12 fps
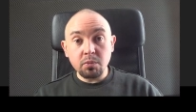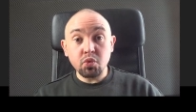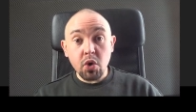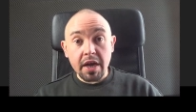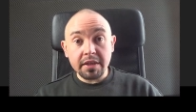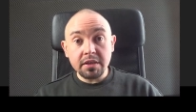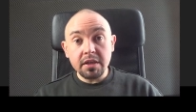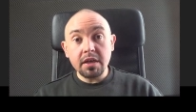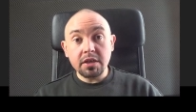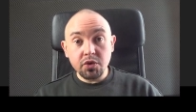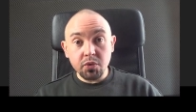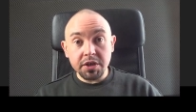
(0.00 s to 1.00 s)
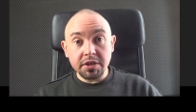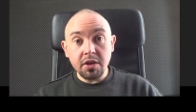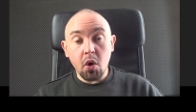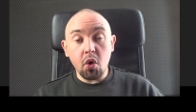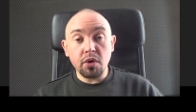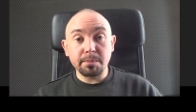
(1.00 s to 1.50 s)
red, green,
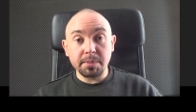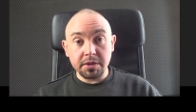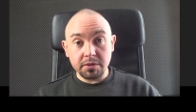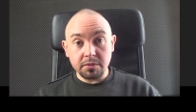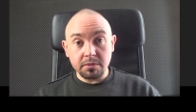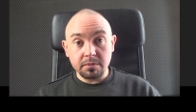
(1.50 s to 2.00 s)
or blue.